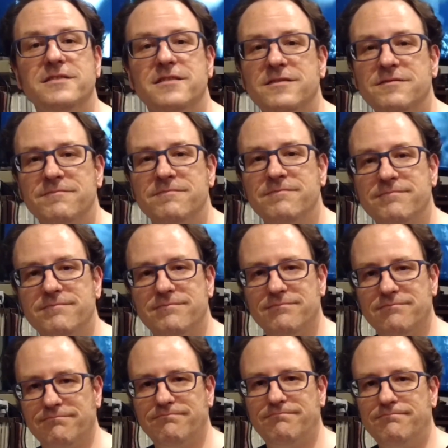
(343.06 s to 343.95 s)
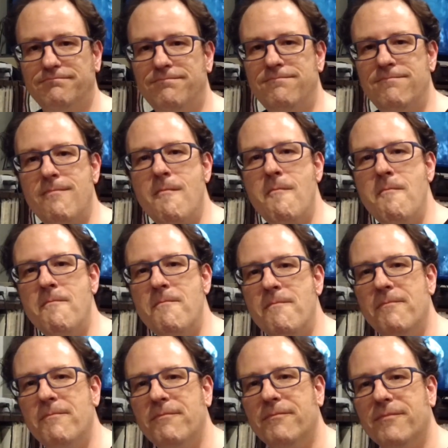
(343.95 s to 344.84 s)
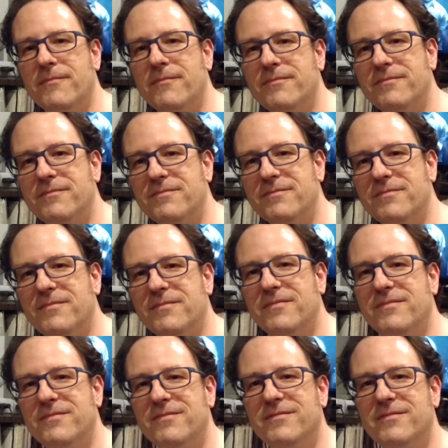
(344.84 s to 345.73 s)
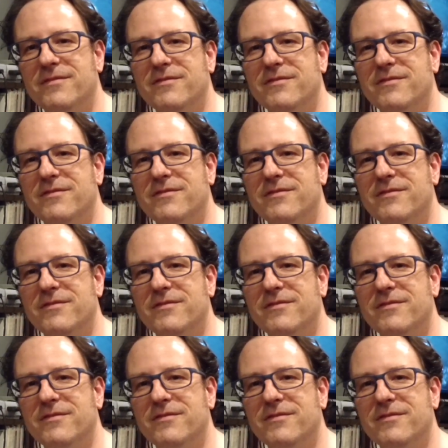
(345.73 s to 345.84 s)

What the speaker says: Strawberry soda does embarrass me less now.